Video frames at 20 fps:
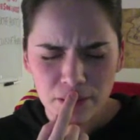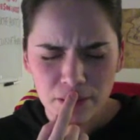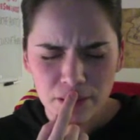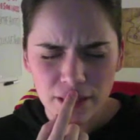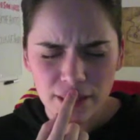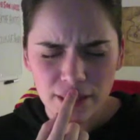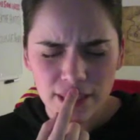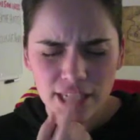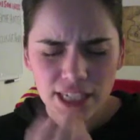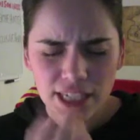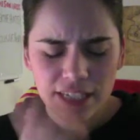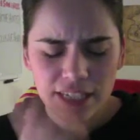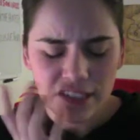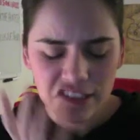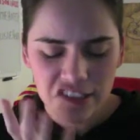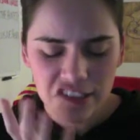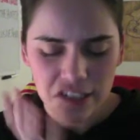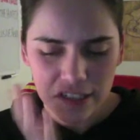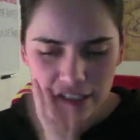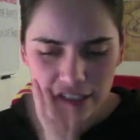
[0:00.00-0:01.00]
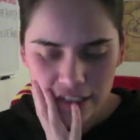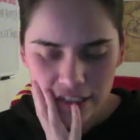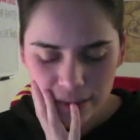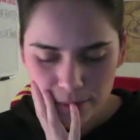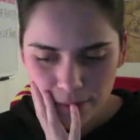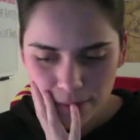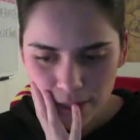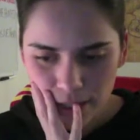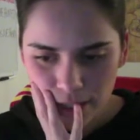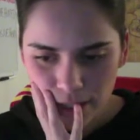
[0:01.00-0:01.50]
I think he said
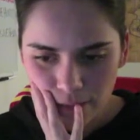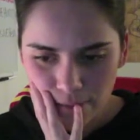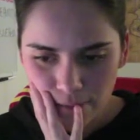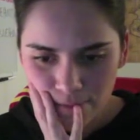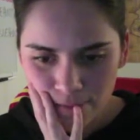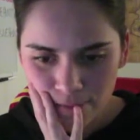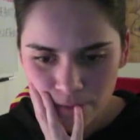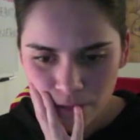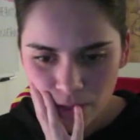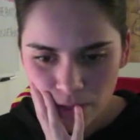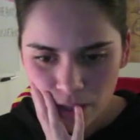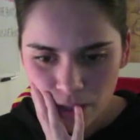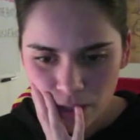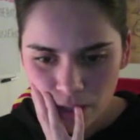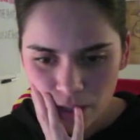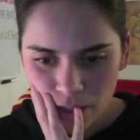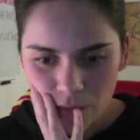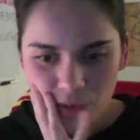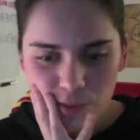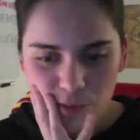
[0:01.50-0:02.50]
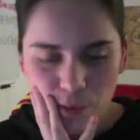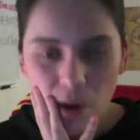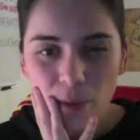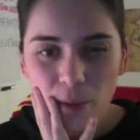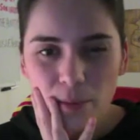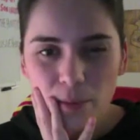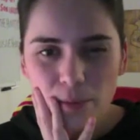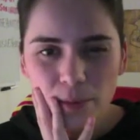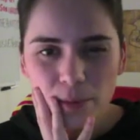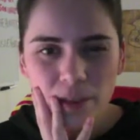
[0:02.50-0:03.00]
something. It was
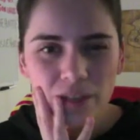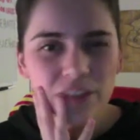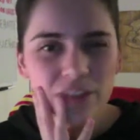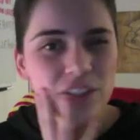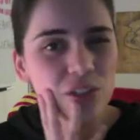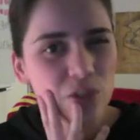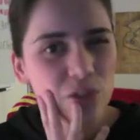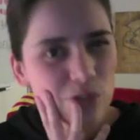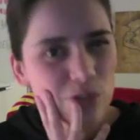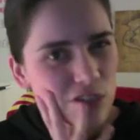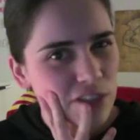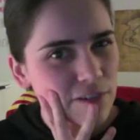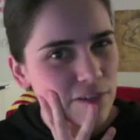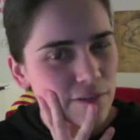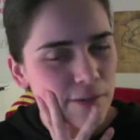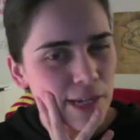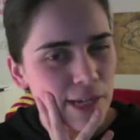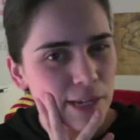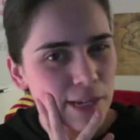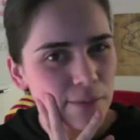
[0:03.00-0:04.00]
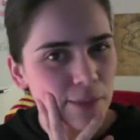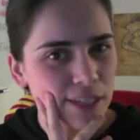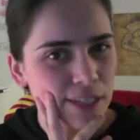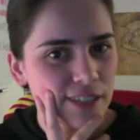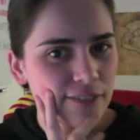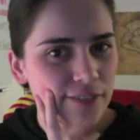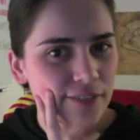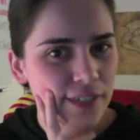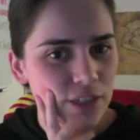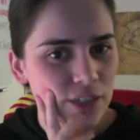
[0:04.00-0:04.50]
probably on the Illusive Man Mass
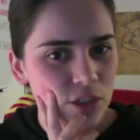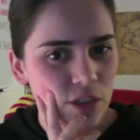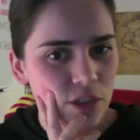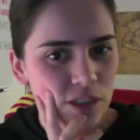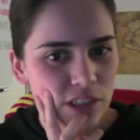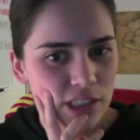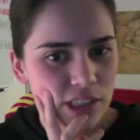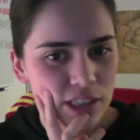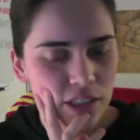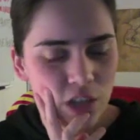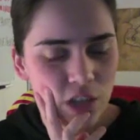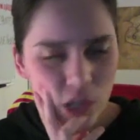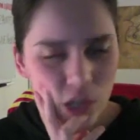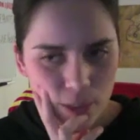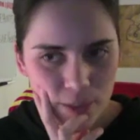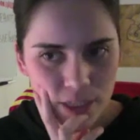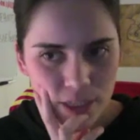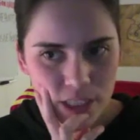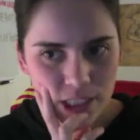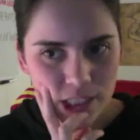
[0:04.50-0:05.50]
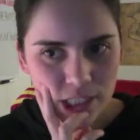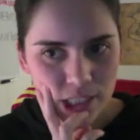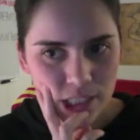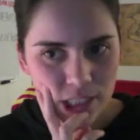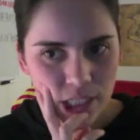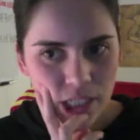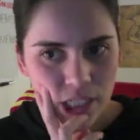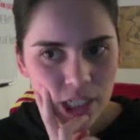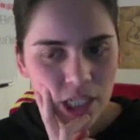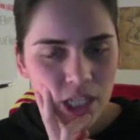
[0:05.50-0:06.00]
Effect talks in the comments.
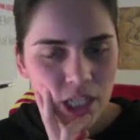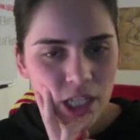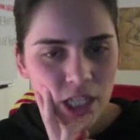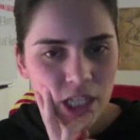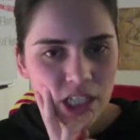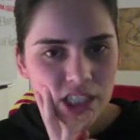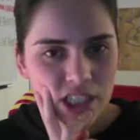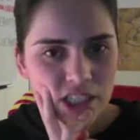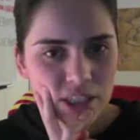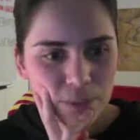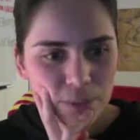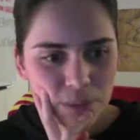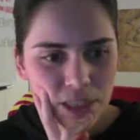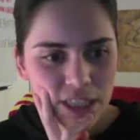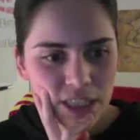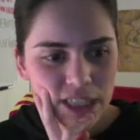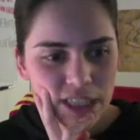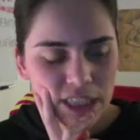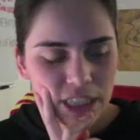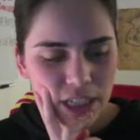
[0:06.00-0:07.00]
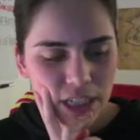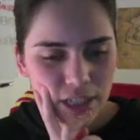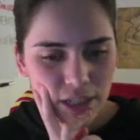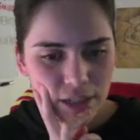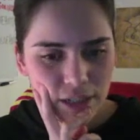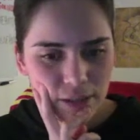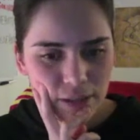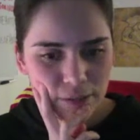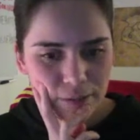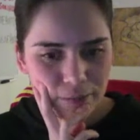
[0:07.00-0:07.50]
Somebody
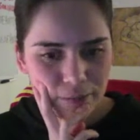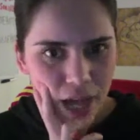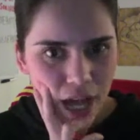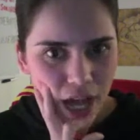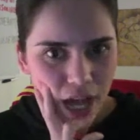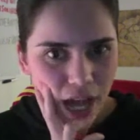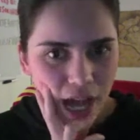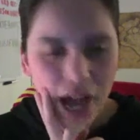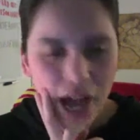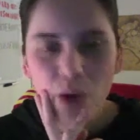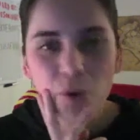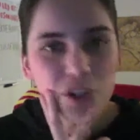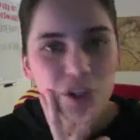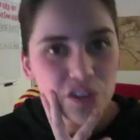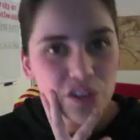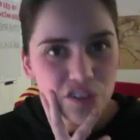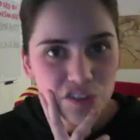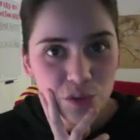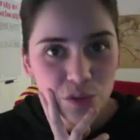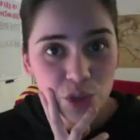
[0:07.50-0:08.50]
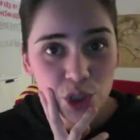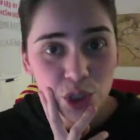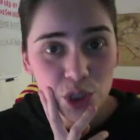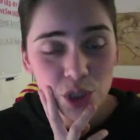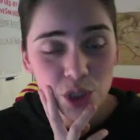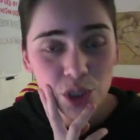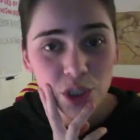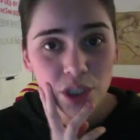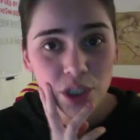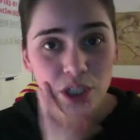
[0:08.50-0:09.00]
said, How are you so
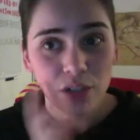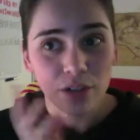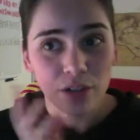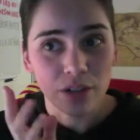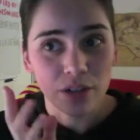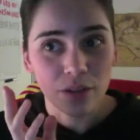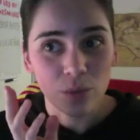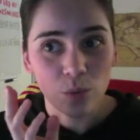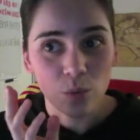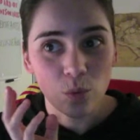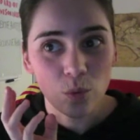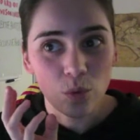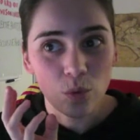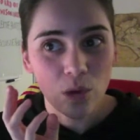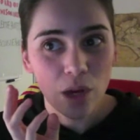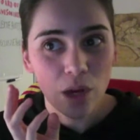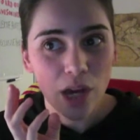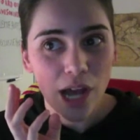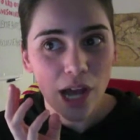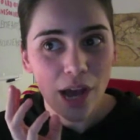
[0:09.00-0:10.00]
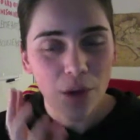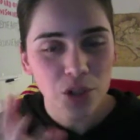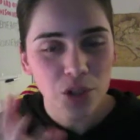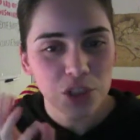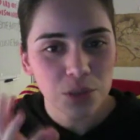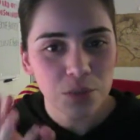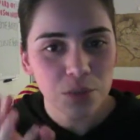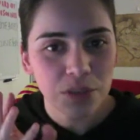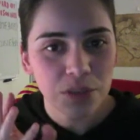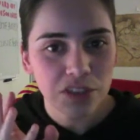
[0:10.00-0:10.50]
sure or how could
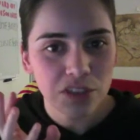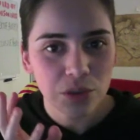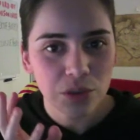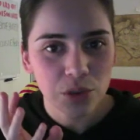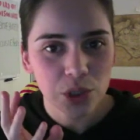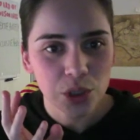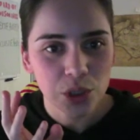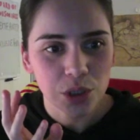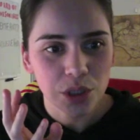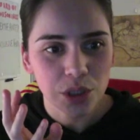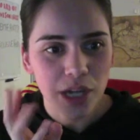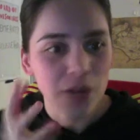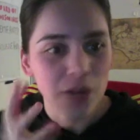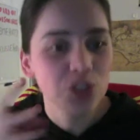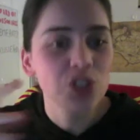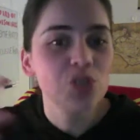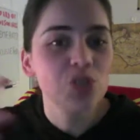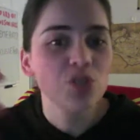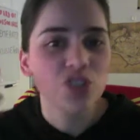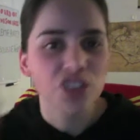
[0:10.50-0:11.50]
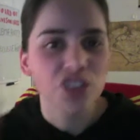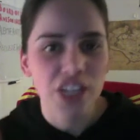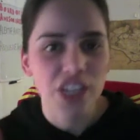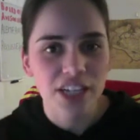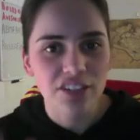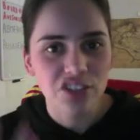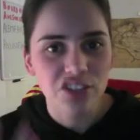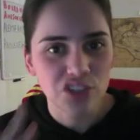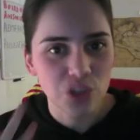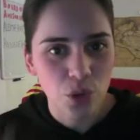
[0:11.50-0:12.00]
you be so sure? How could you say
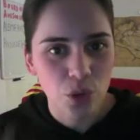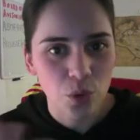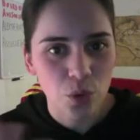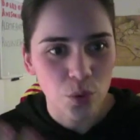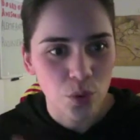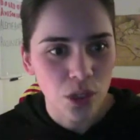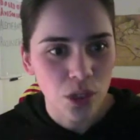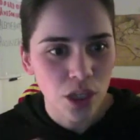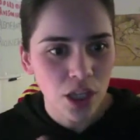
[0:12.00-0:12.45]
so?